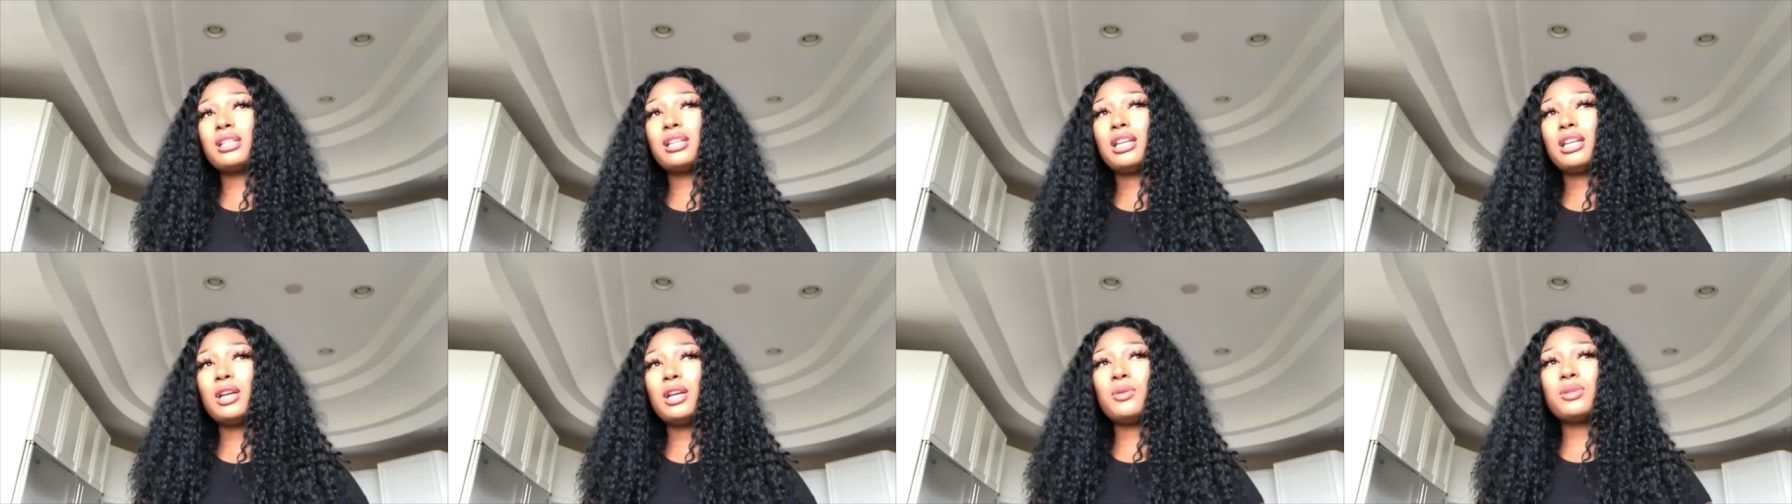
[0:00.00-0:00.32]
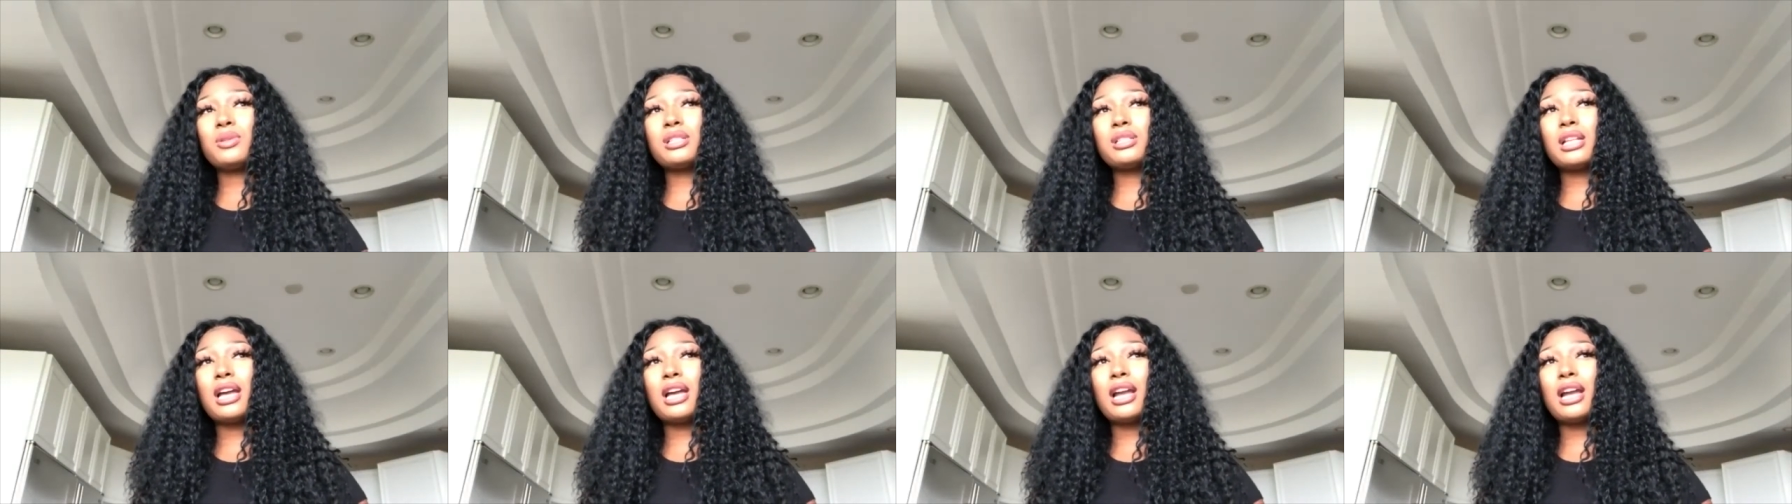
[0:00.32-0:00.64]
It
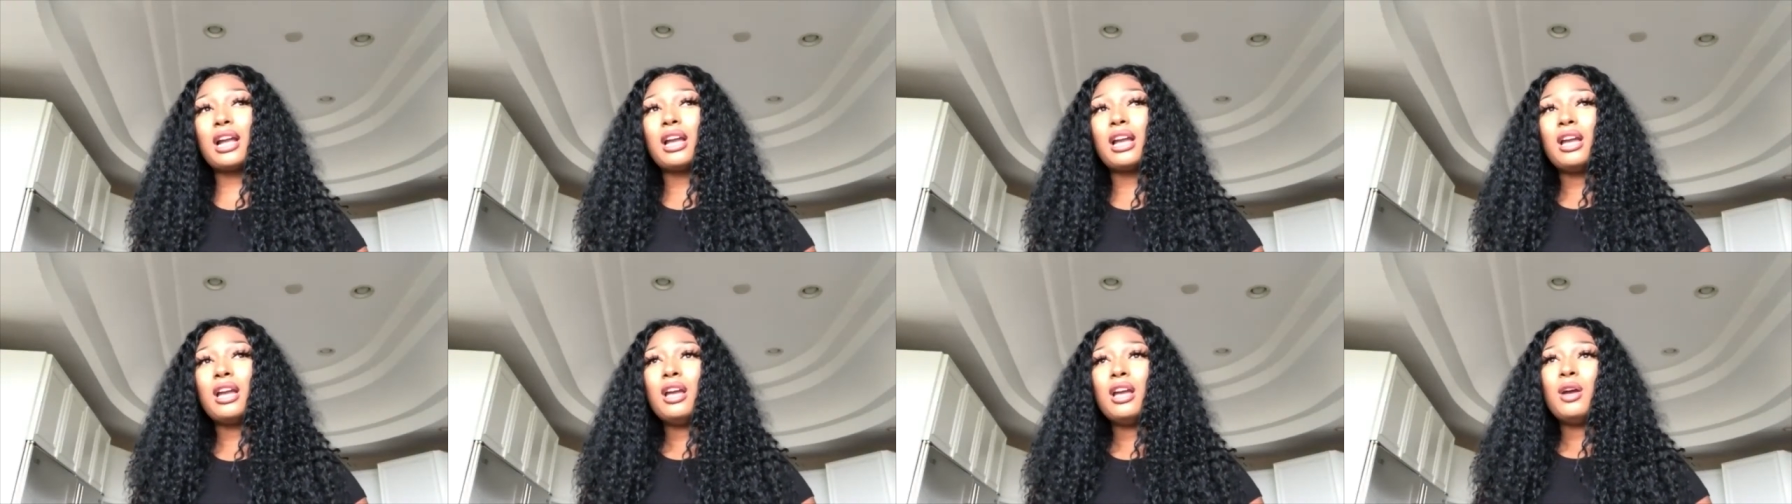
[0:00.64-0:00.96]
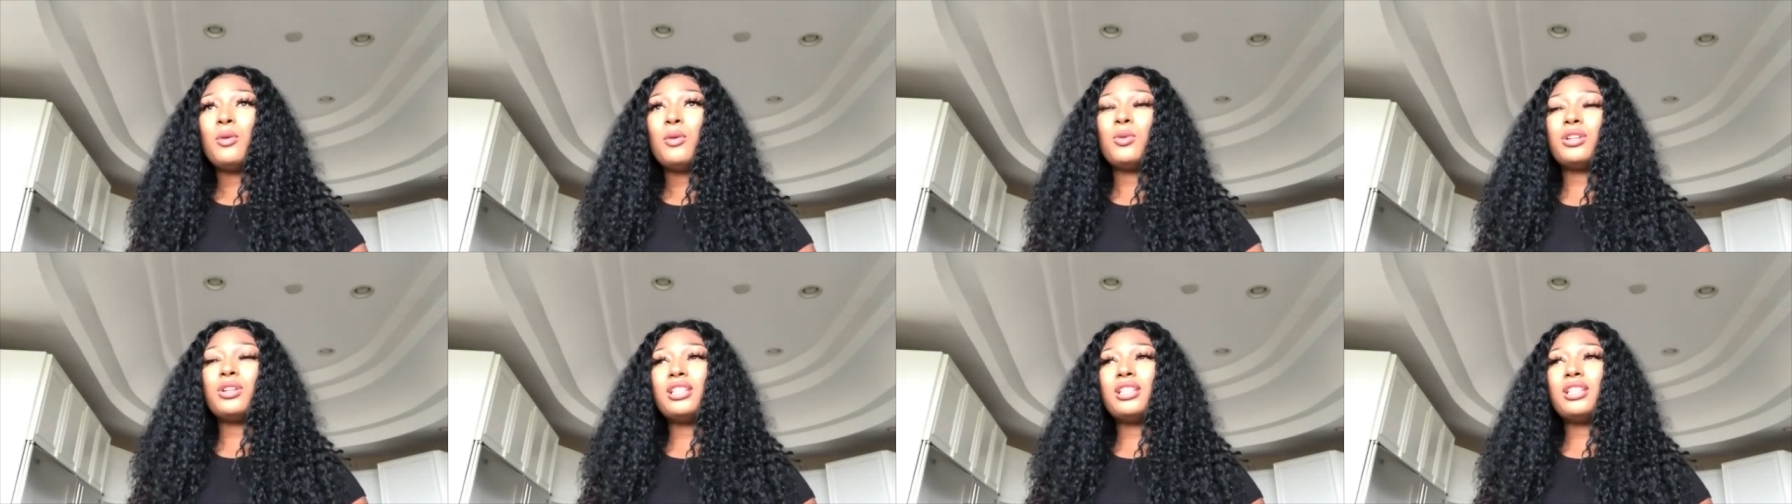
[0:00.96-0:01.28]
was like,
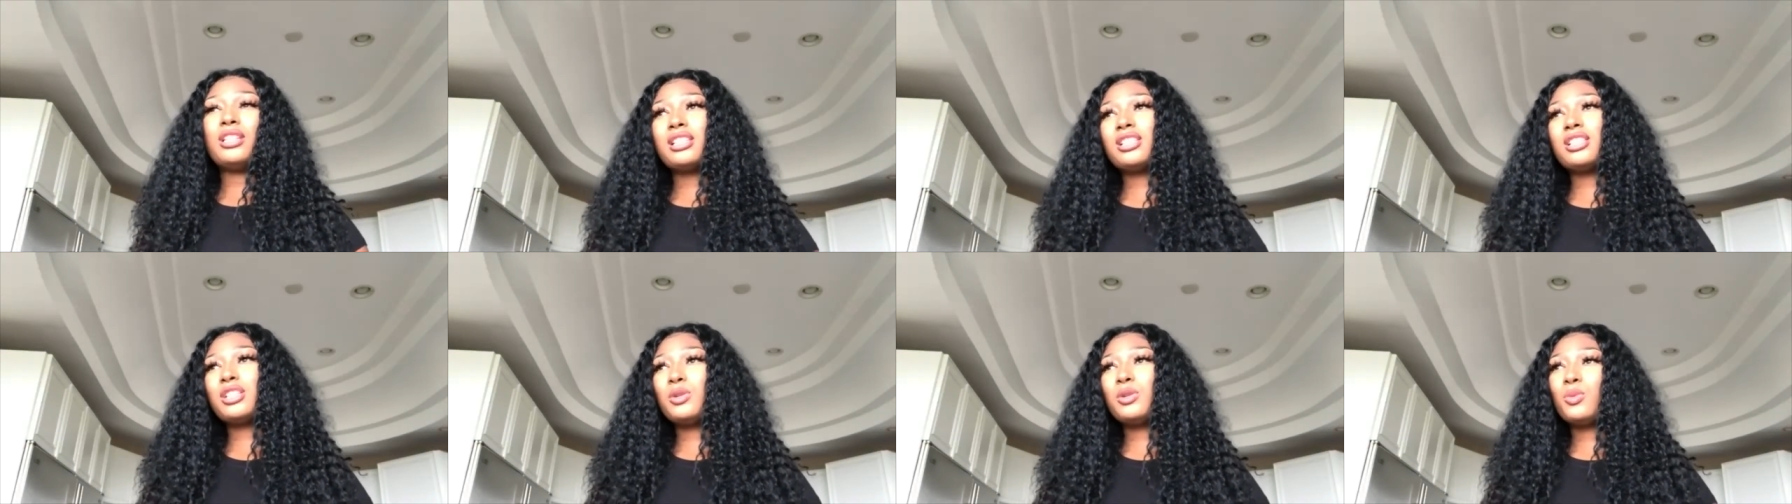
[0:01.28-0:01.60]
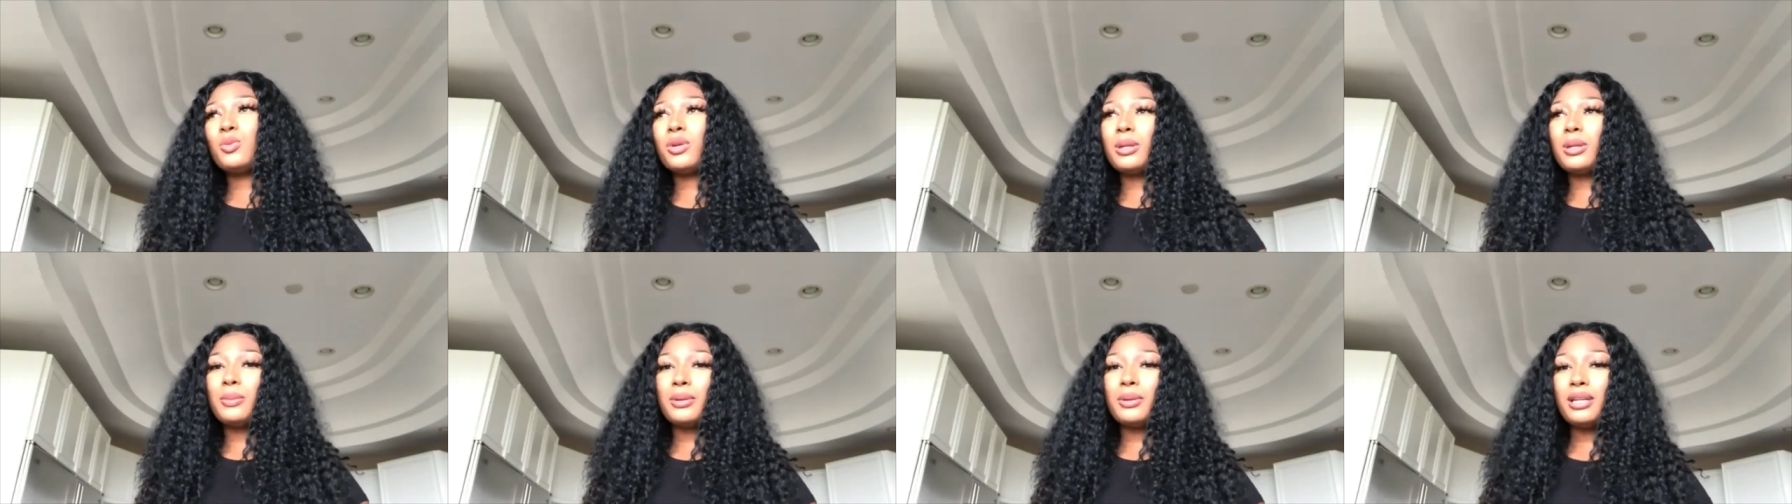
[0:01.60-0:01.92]
well, does she
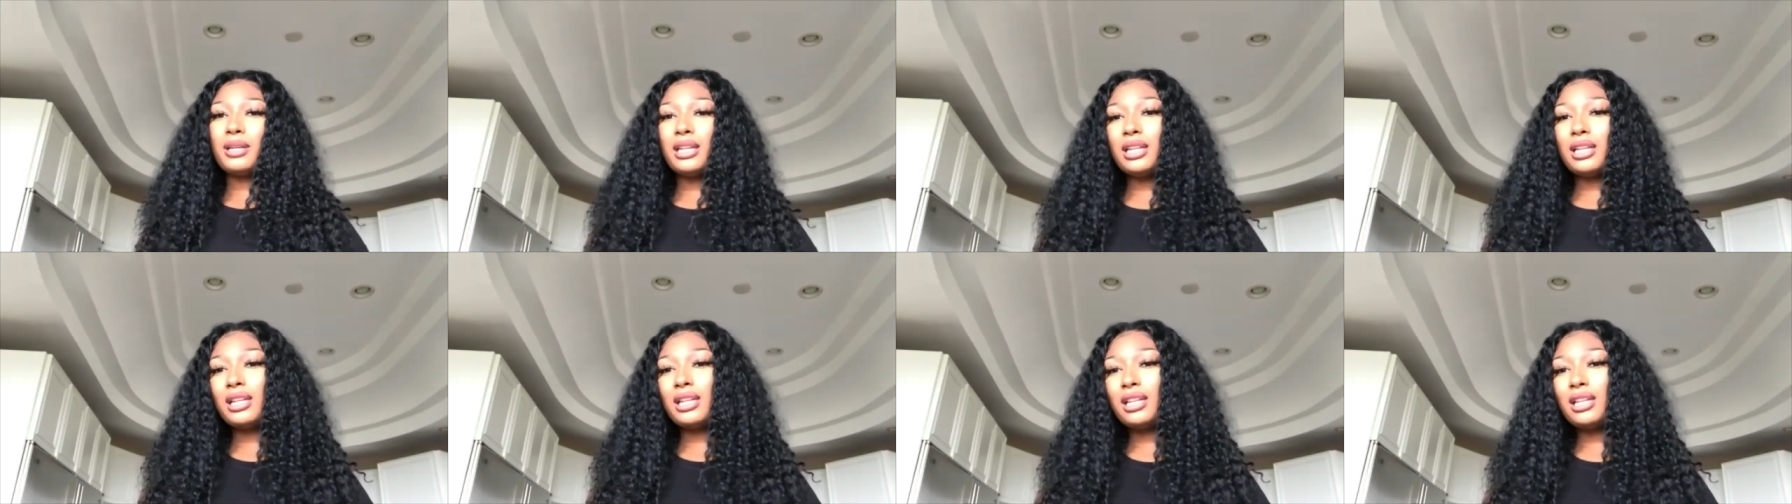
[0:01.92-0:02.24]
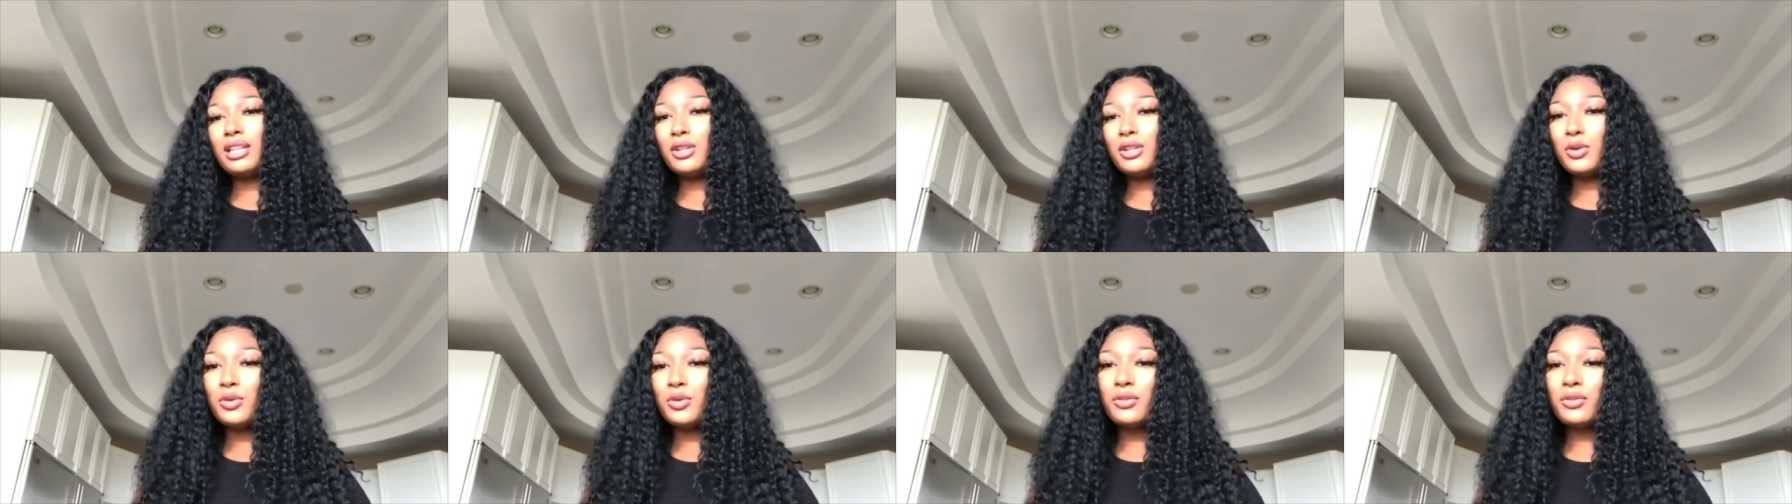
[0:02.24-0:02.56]
want to put any
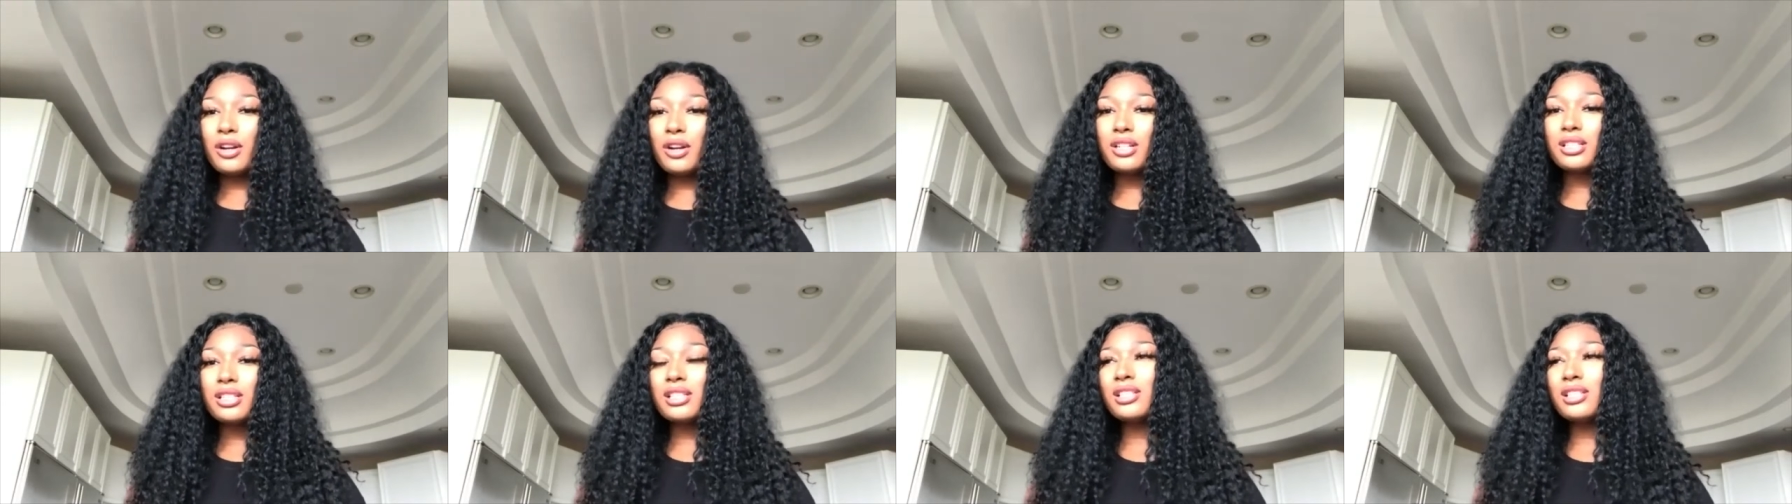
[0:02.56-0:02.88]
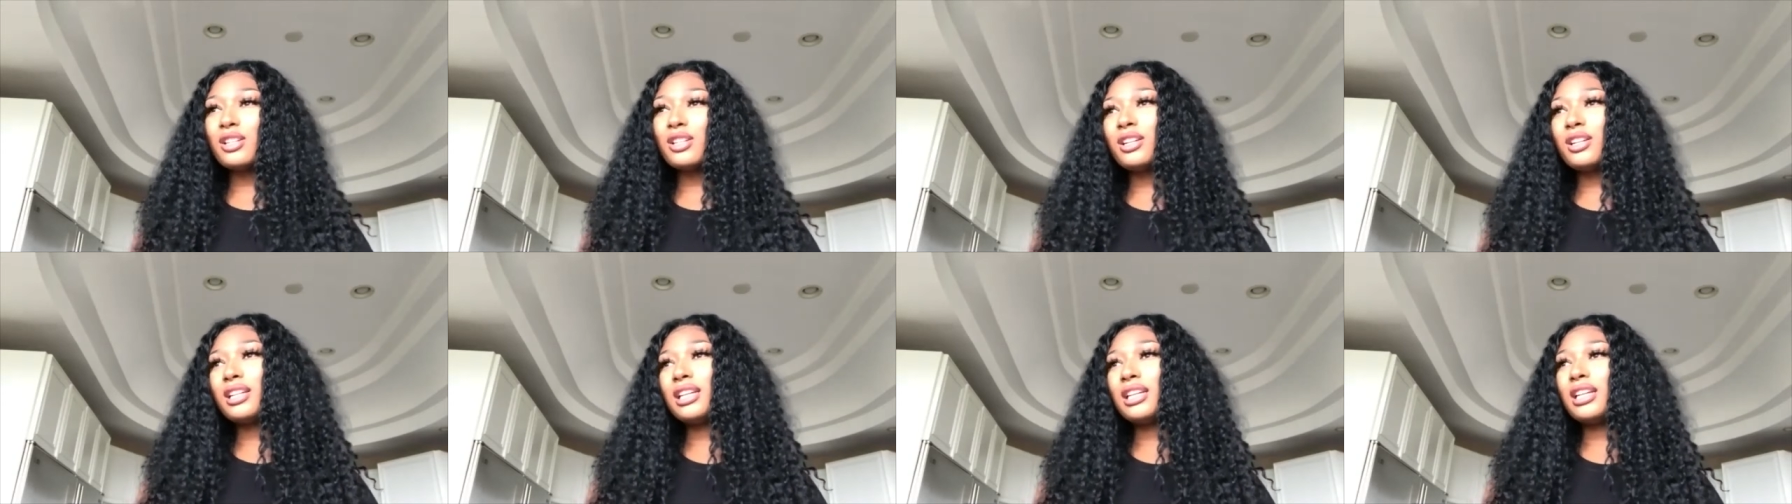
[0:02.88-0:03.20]
new verses
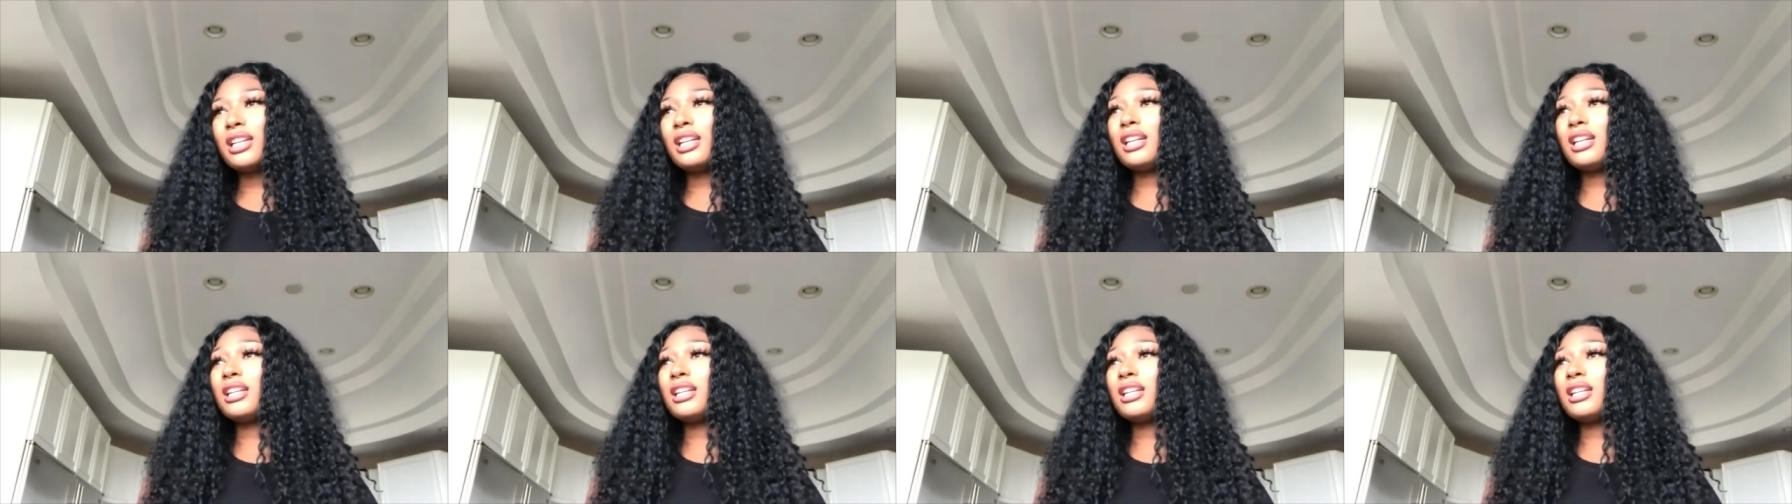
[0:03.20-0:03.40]
on here?